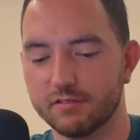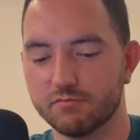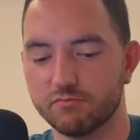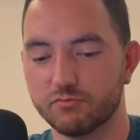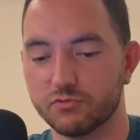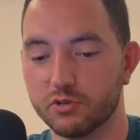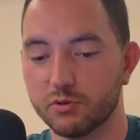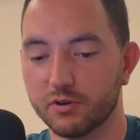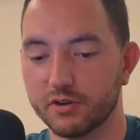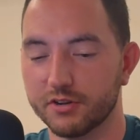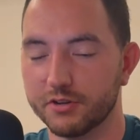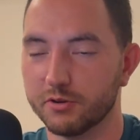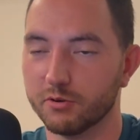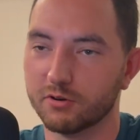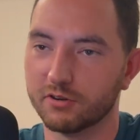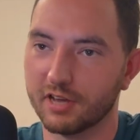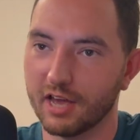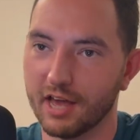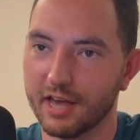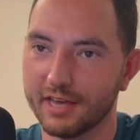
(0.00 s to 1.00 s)
dude, are you
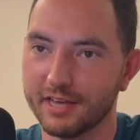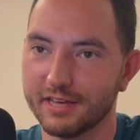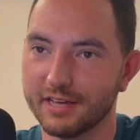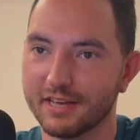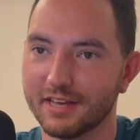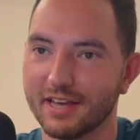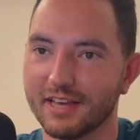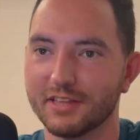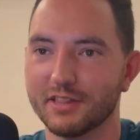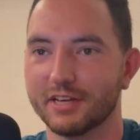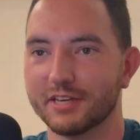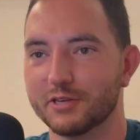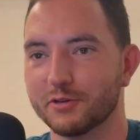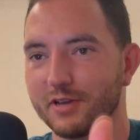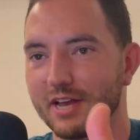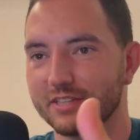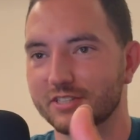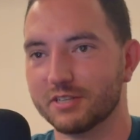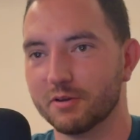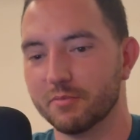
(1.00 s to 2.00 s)
okay? Like, you
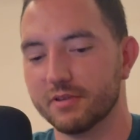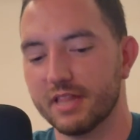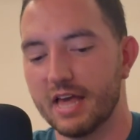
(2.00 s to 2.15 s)
get some of